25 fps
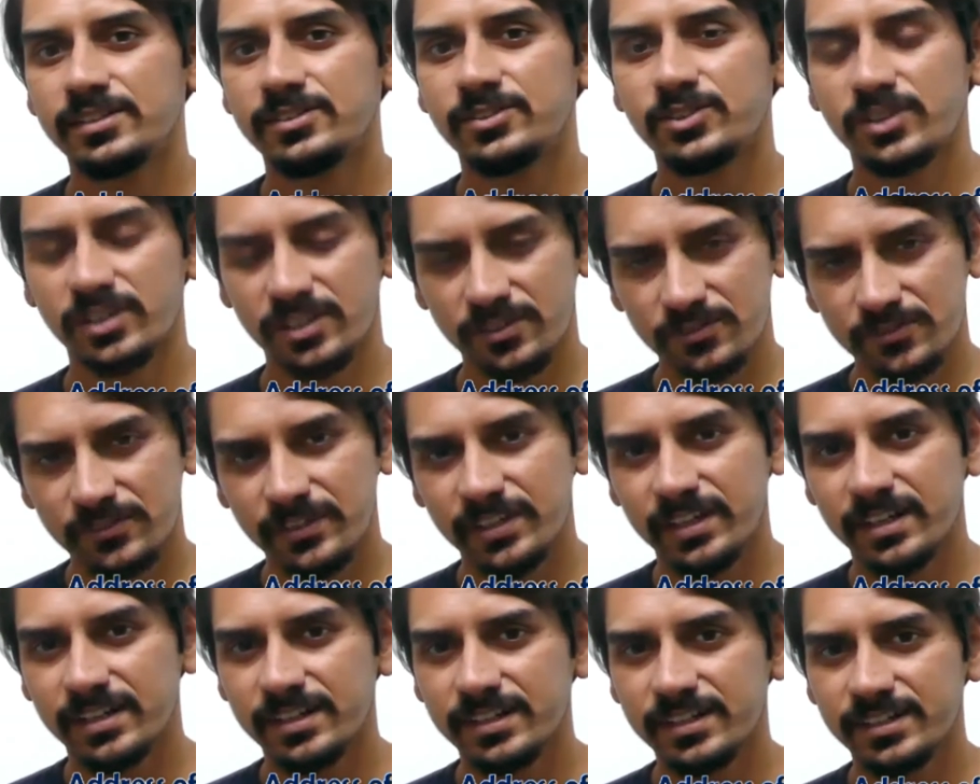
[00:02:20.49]
So if
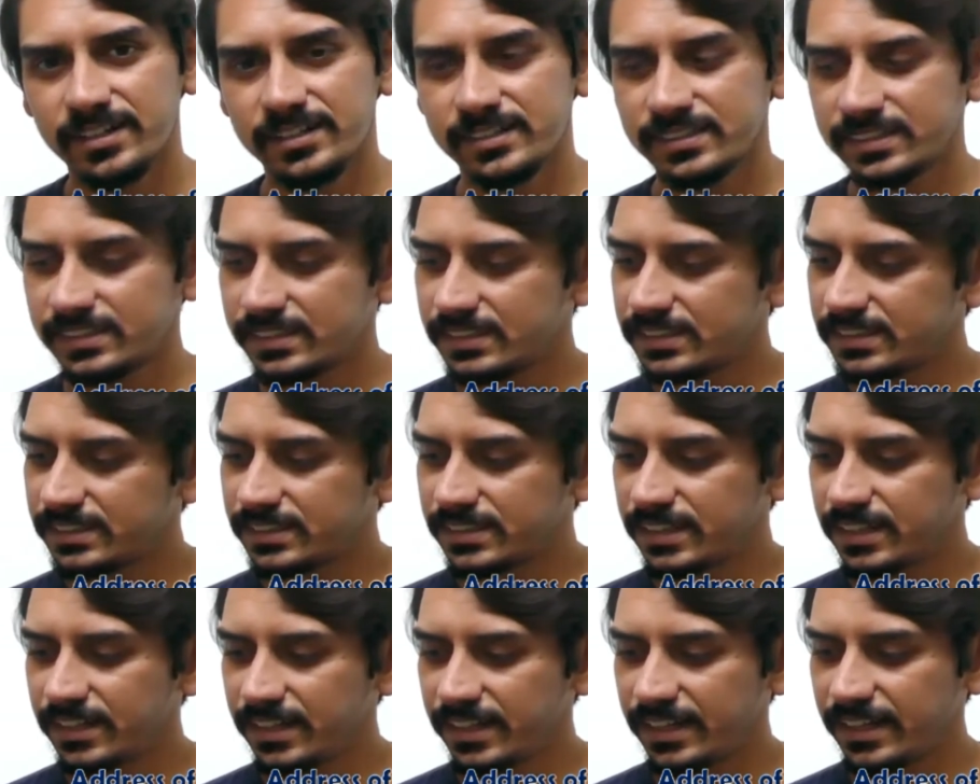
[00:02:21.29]
we are
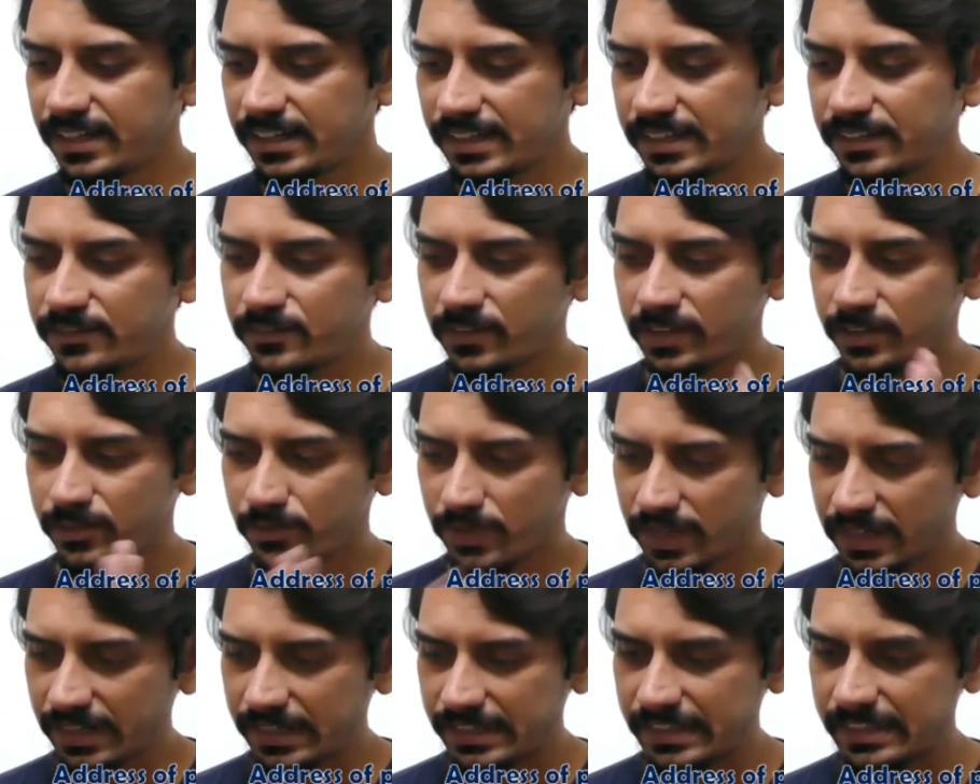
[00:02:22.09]
critically
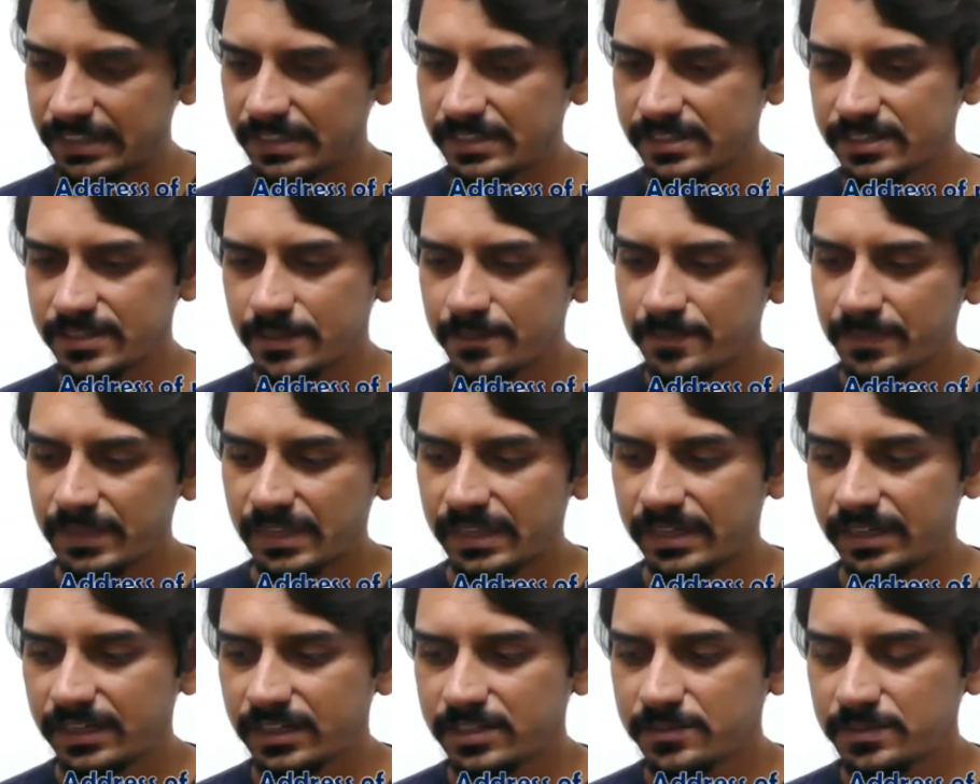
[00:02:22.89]
evaluate this,
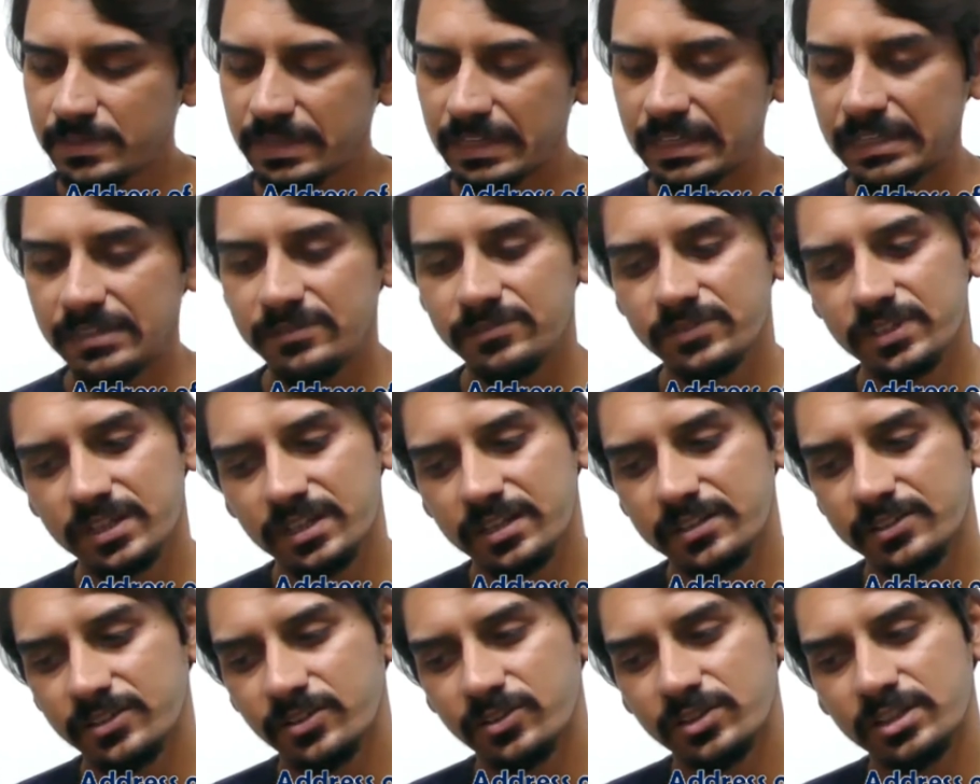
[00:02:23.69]
it's mean we
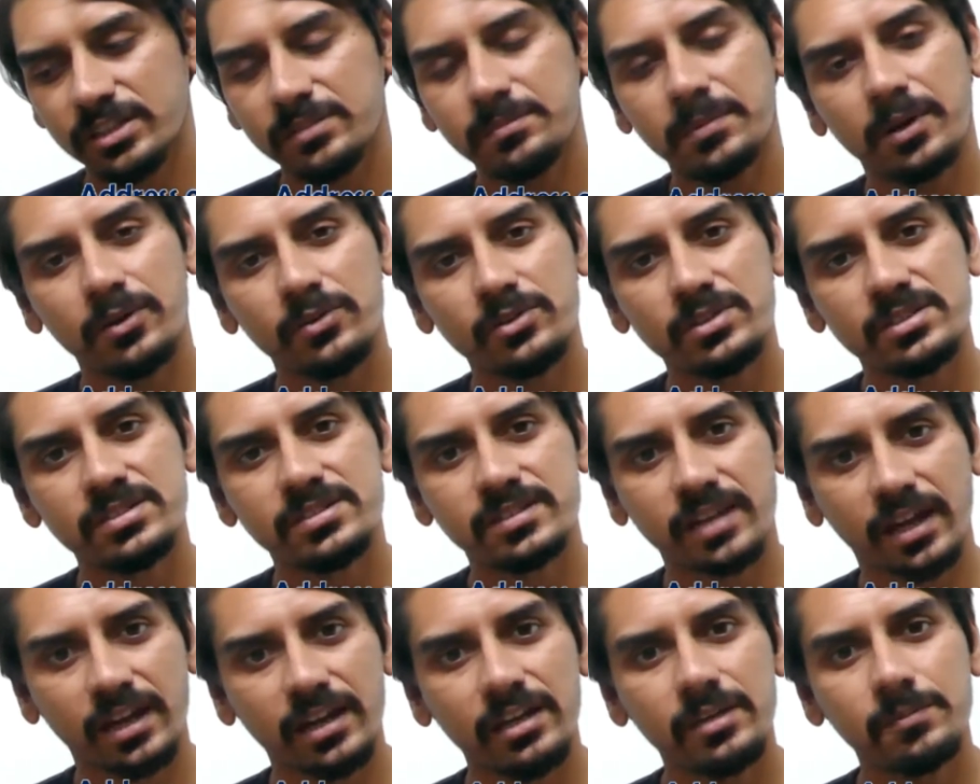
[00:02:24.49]
are talking about the
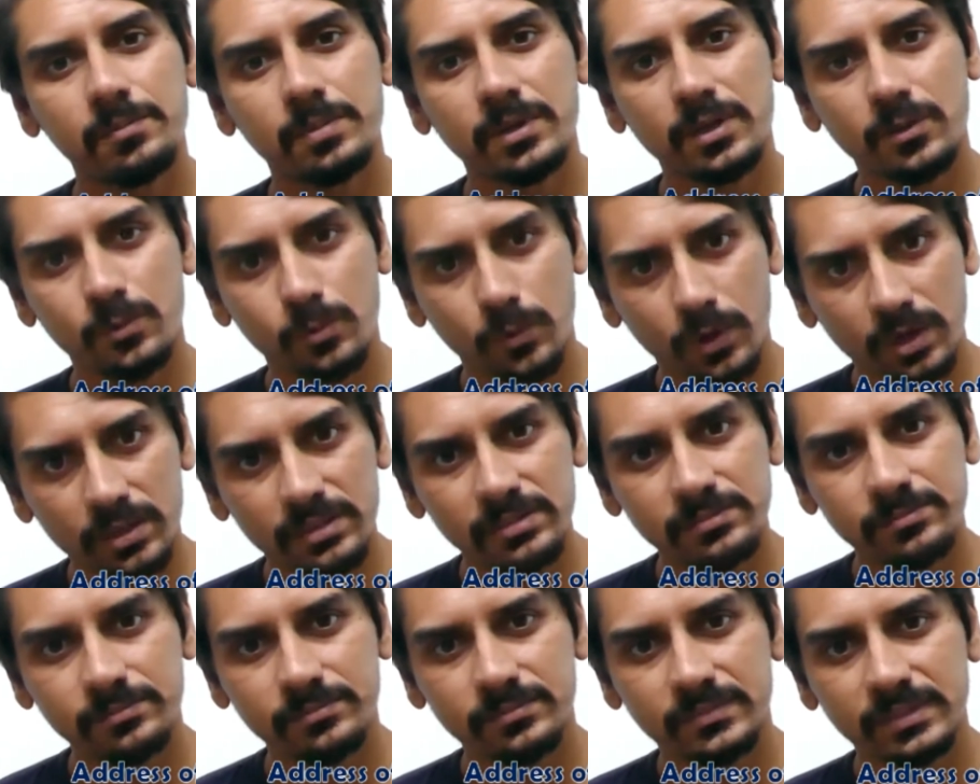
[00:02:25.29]
static
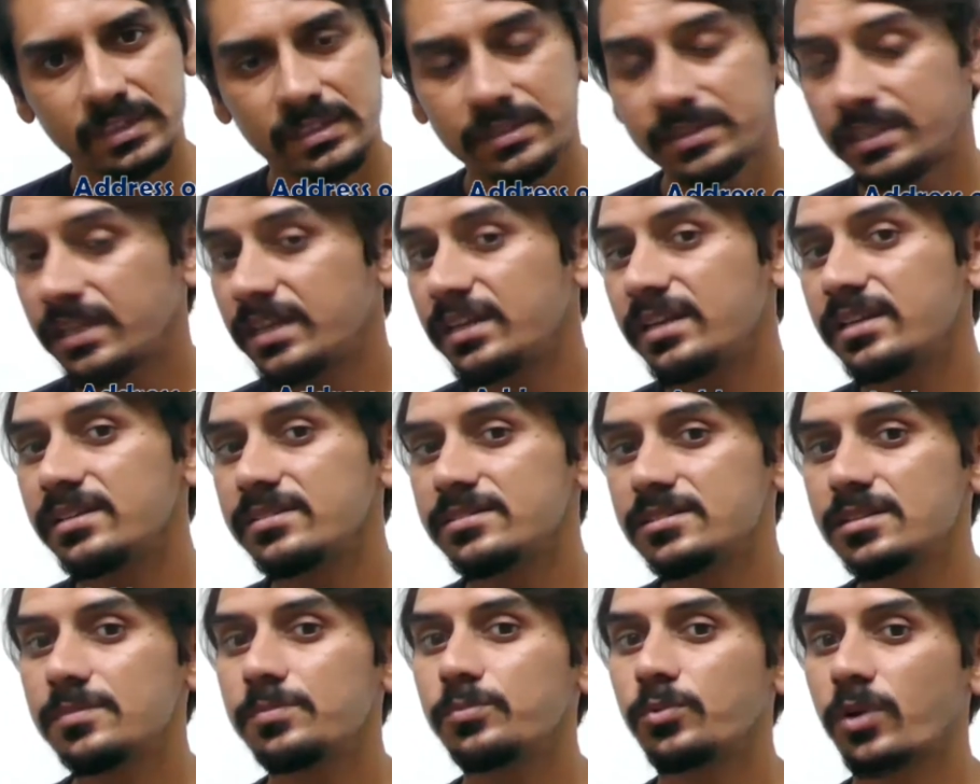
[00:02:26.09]
p1, that
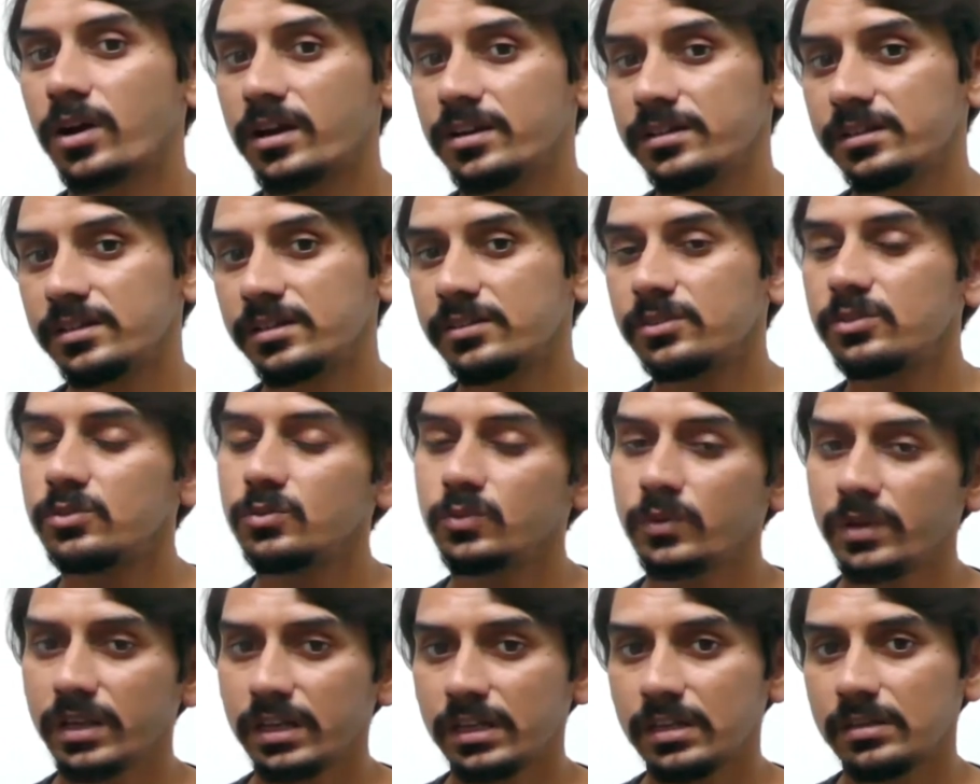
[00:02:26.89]
is the pointer
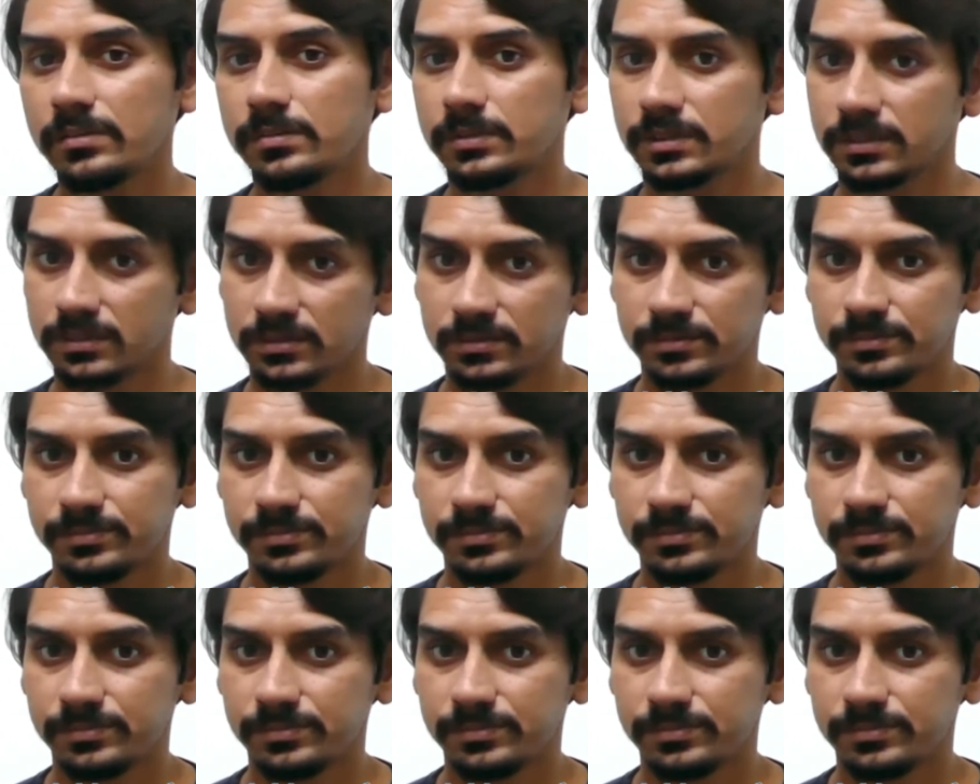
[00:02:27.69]
to variable.